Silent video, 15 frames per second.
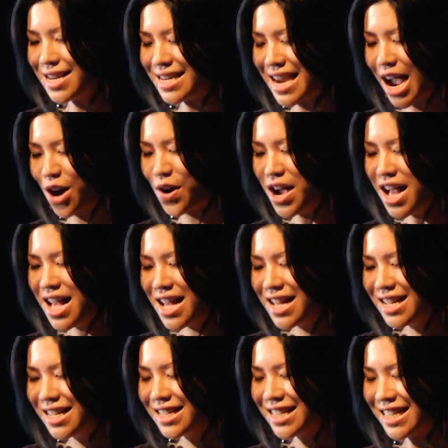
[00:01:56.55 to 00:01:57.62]
Now,
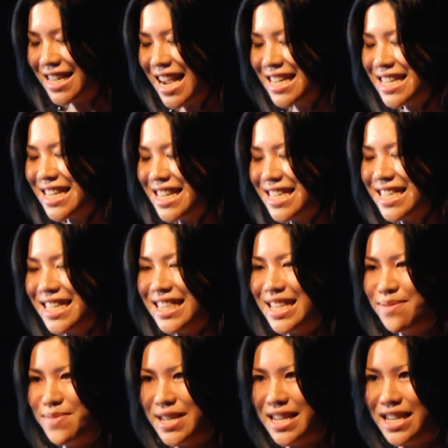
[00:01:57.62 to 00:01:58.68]
connected isn't
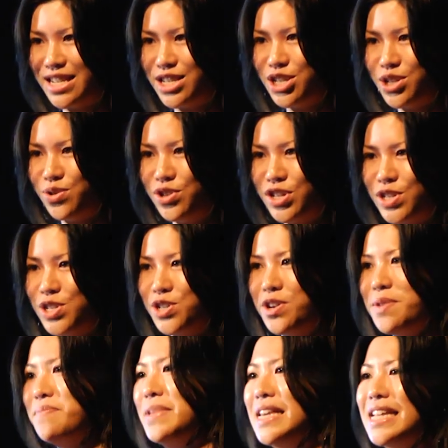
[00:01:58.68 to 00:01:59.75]
limited to just
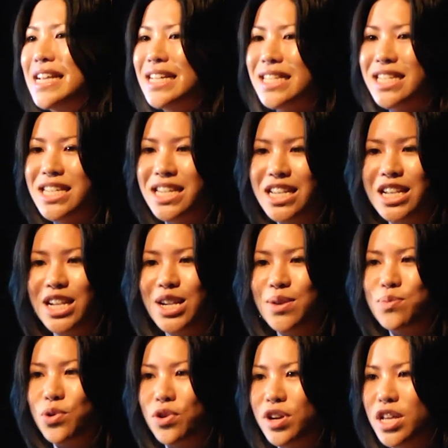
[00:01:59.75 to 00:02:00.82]
your immediate
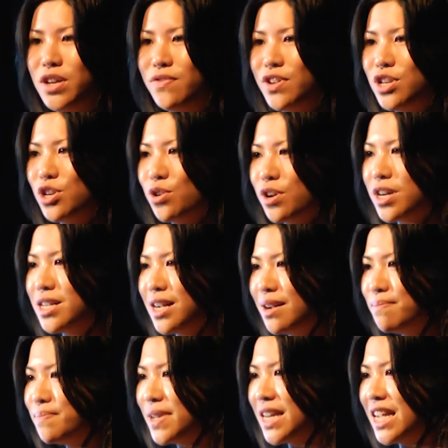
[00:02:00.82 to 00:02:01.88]
team or even your
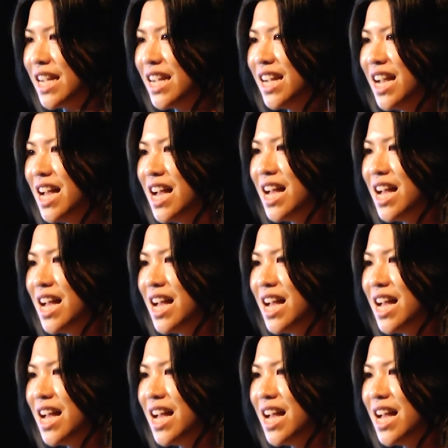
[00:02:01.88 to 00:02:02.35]
company.